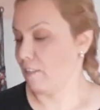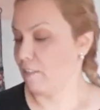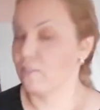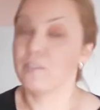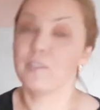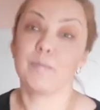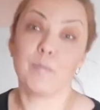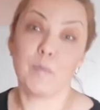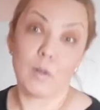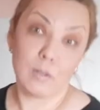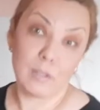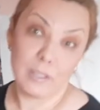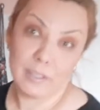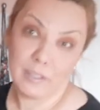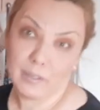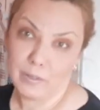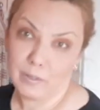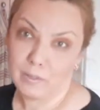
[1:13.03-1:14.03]

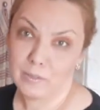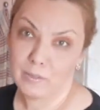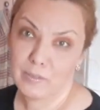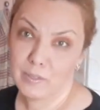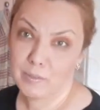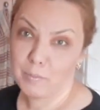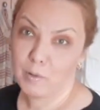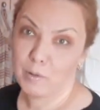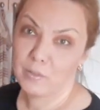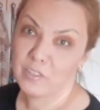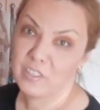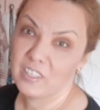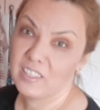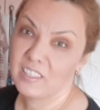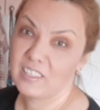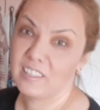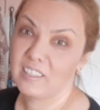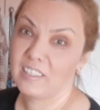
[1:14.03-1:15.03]
smaller girl, small
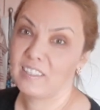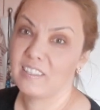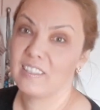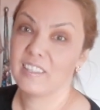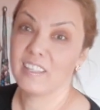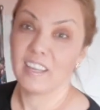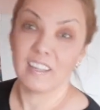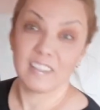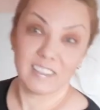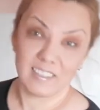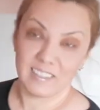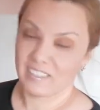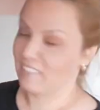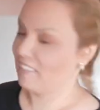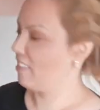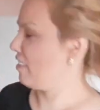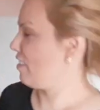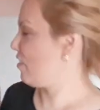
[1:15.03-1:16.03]
sister, younger
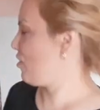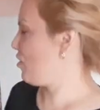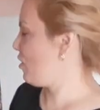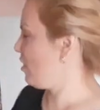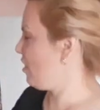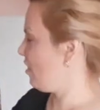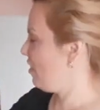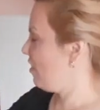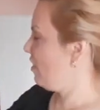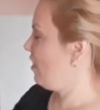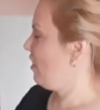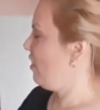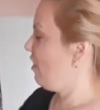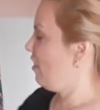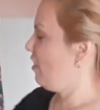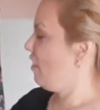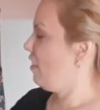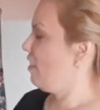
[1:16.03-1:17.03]
sister,
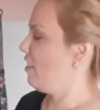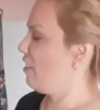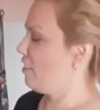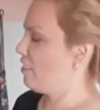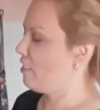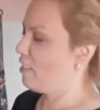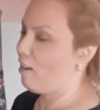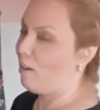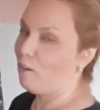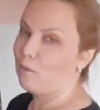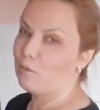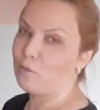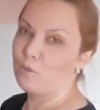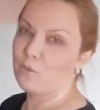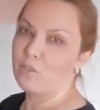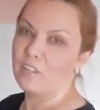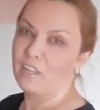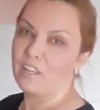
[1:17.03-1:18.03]
she's
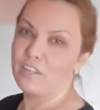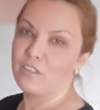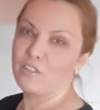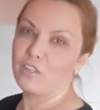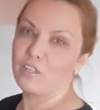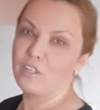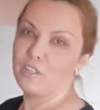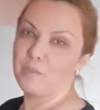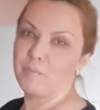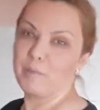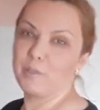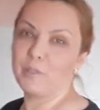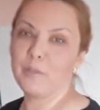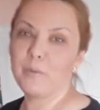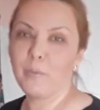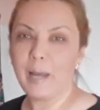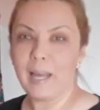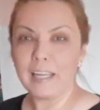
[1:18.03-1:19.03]

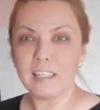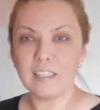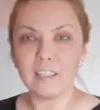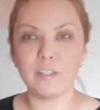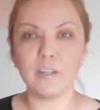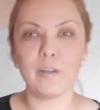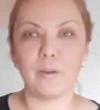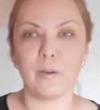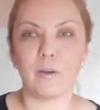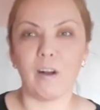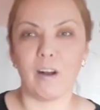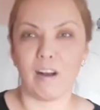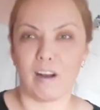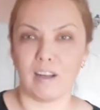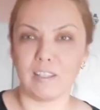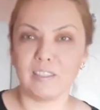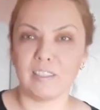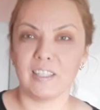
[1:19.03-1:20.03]
persuaded in her
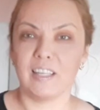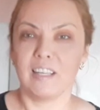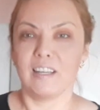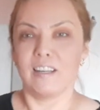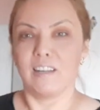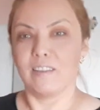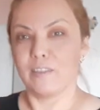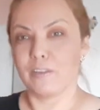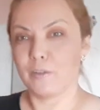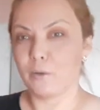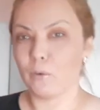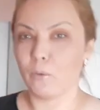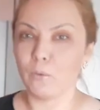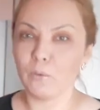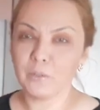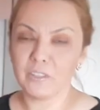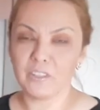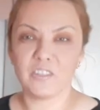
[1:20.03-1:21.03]
heart that
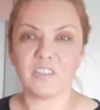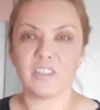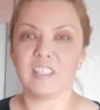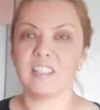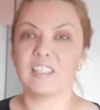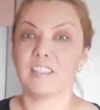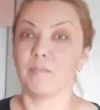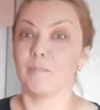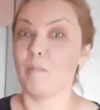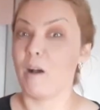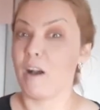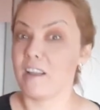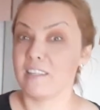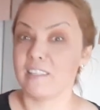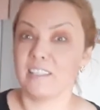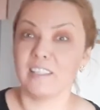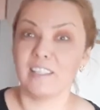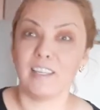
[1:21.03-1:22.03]
older sister
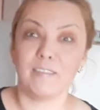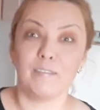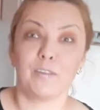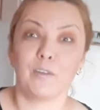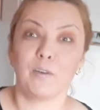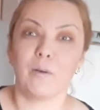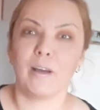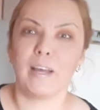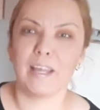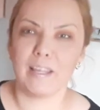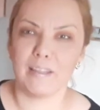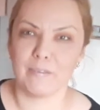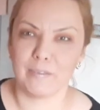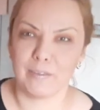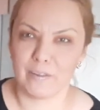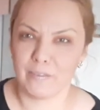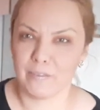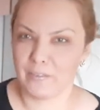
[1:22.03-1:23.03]
must give her
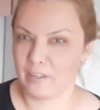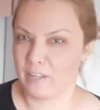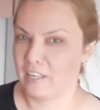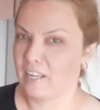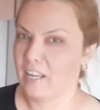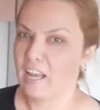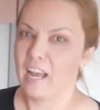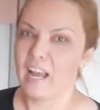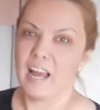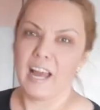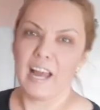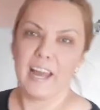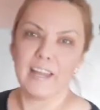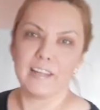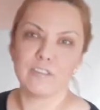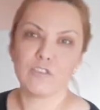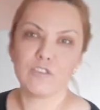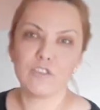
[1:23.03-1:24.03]
everything,
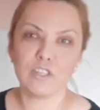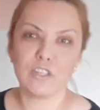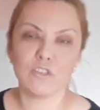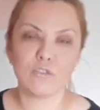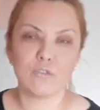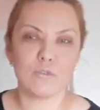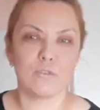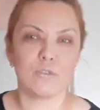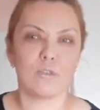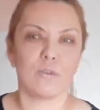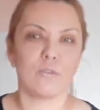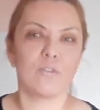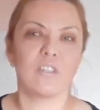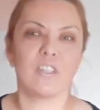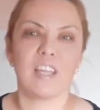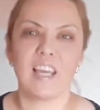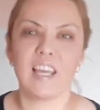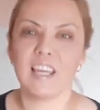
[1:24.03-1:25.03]
and she should not
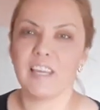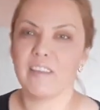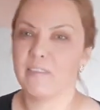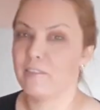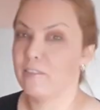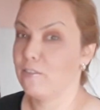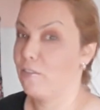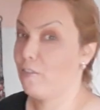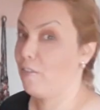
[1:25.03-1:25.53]
say even